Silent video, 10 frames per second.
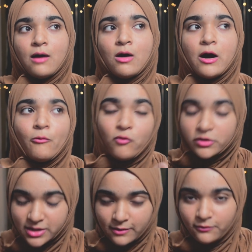
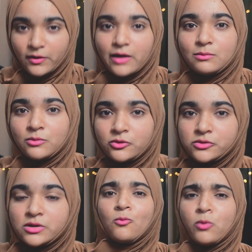what if
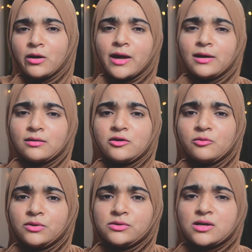animals were like
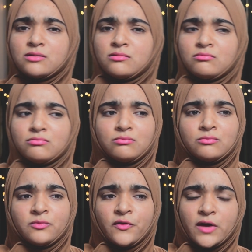humans and
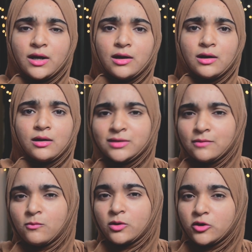they
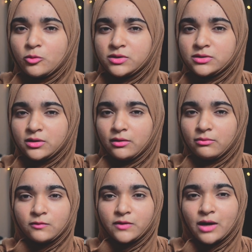did what humans did,
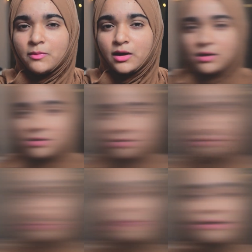if that makes any
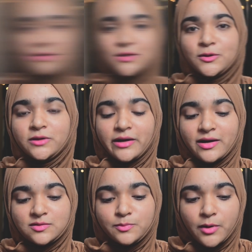sense. Coming to the
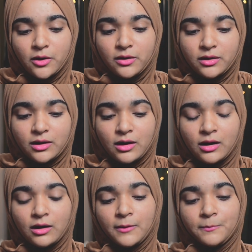next book,
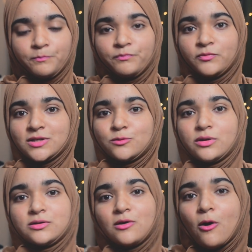this
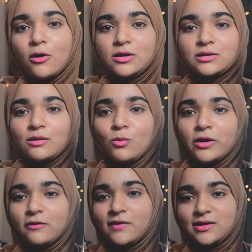one's called One
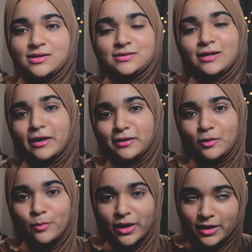of Us is
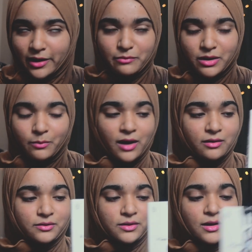Lying by Karen
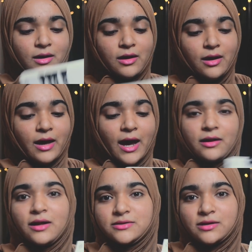McManus, and
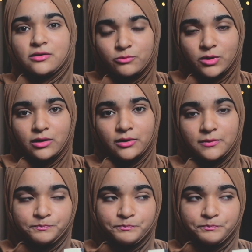it's a thriller.